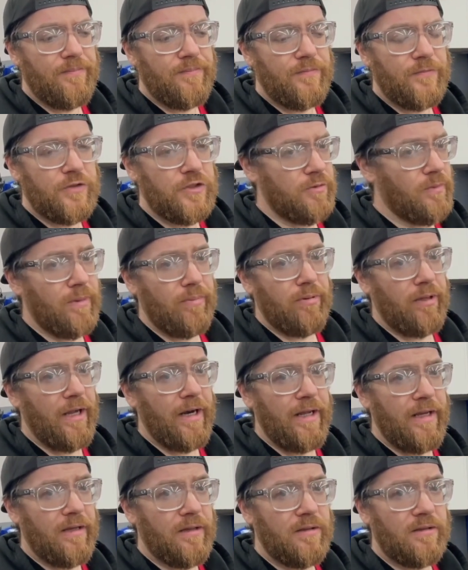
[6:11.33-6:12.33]
should be
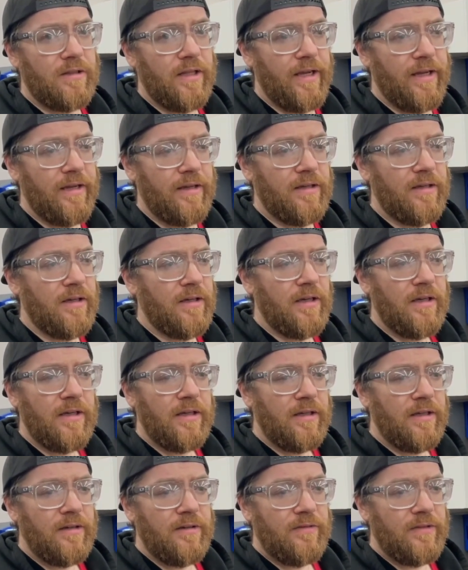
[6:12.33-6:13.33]
plenty. Like
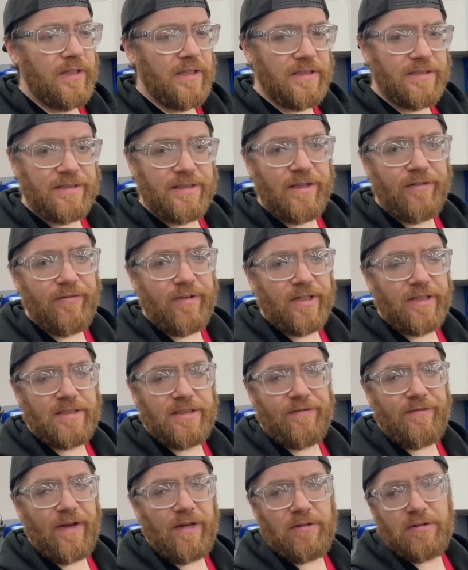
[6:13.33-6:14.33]
these Civics,
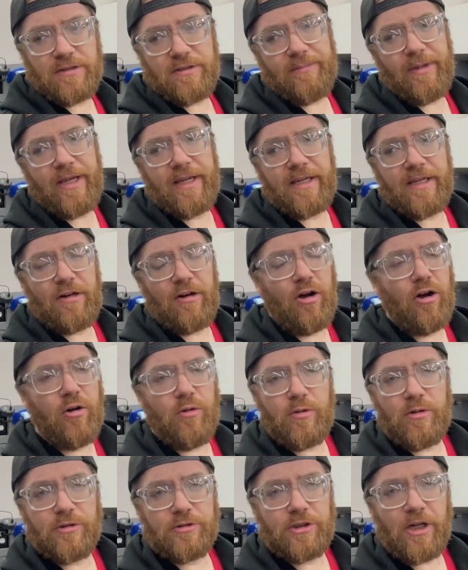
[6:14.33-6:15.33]
if I was to make it
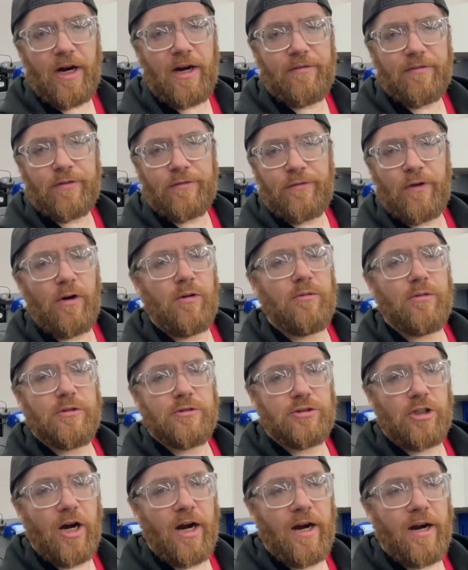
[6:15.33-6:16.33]
all-wheel drive or front-wheel
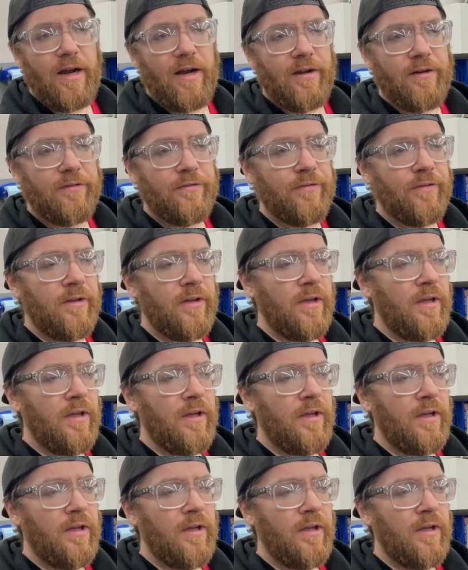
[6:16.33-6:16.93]
drive